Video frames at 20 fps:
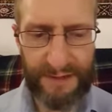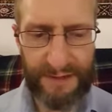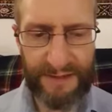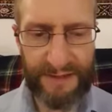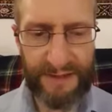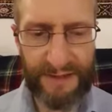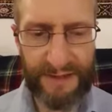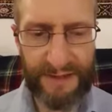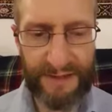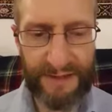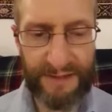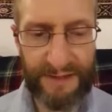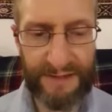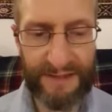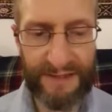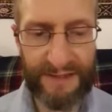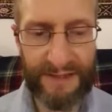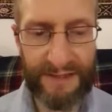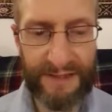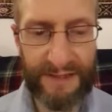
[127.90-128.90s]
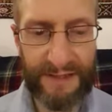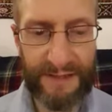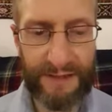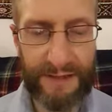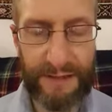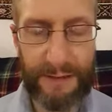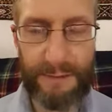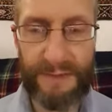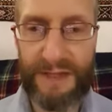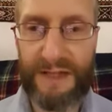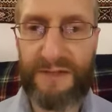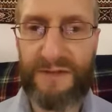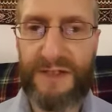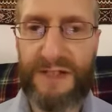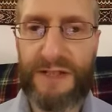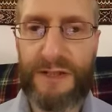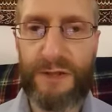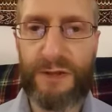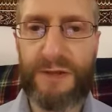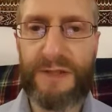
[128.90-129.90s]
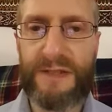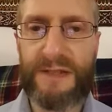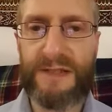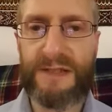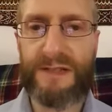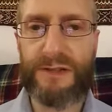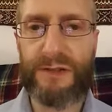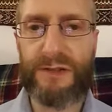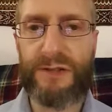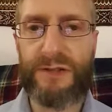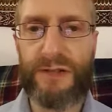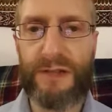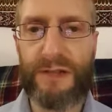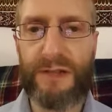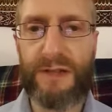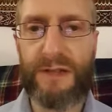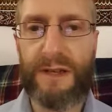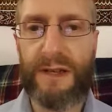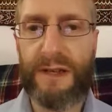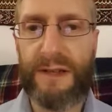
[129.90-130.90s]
the video under discussion,